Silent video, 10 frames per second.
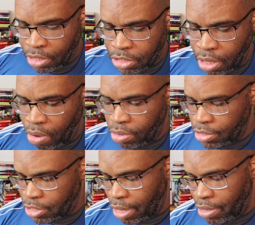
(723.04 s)
So,
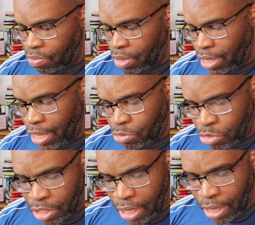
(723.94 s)
sounded really
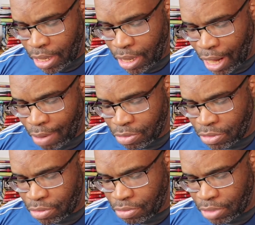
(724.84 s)
interesting, and I
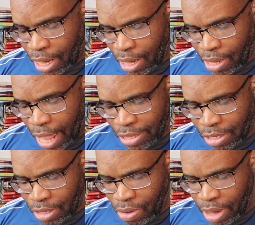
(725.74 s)
was kind of glad
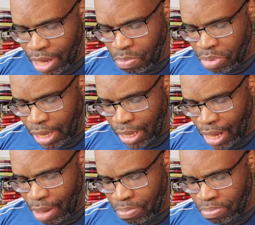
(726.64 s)
to go ahead and pick it
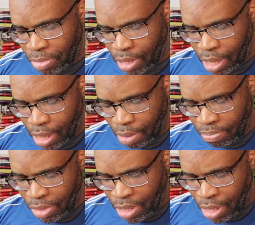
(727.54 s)
up. Um,
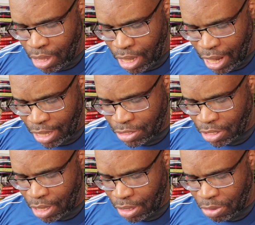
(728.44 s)
it has a
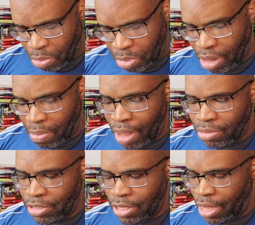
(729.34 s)
little bit
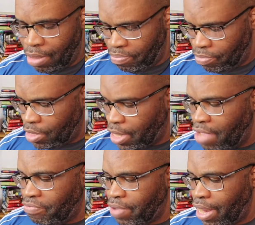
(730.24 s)
about uh,
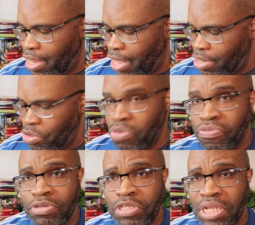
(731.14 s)
life at a, at a
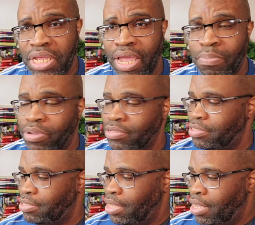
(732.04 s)
university campus
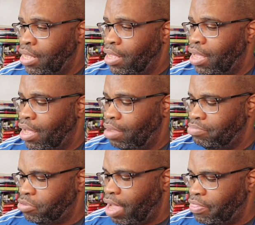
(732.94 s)
and um,
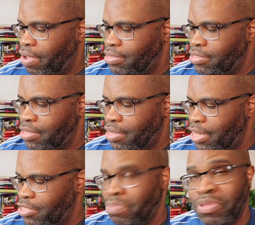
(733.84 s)
so I thought uh,
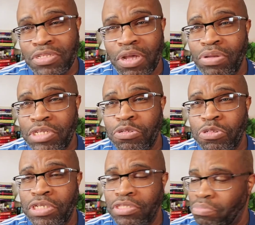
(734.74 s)
that's something that's always
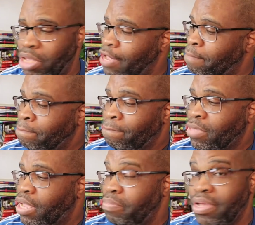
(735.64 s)
interesting to me
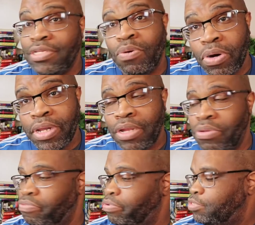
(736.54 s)
uh, because I work at a
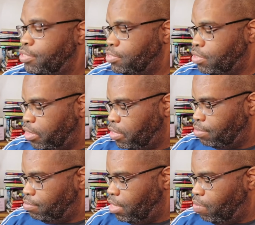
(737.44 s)
university. So I
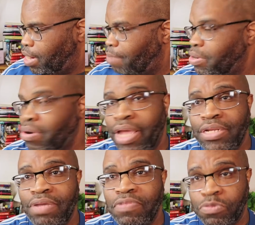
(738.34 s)
thought, you know what, I'm going to go ahead
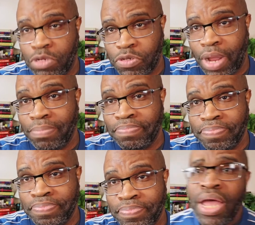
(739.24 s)
and give this one a try.
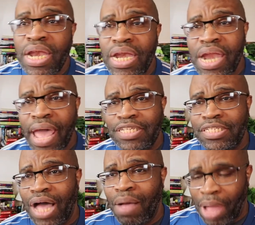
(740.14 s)

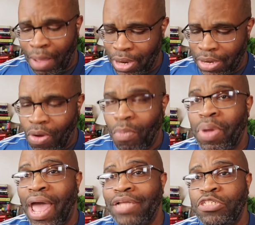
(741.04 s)
Next up, I'm going to go
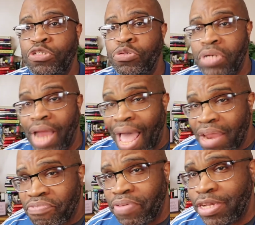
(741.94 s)
back to
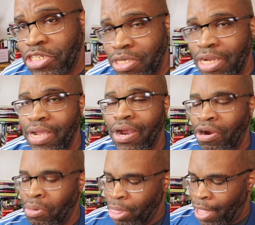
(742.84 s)
nonfiction
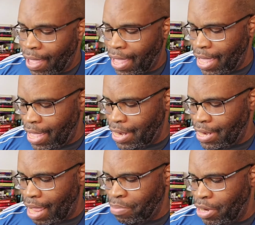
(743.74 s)
here,
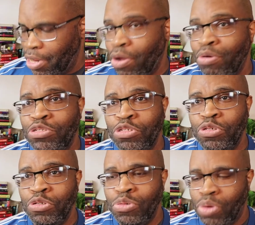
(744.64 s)
and I'm going to go
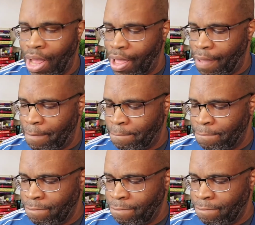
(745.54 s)
to um,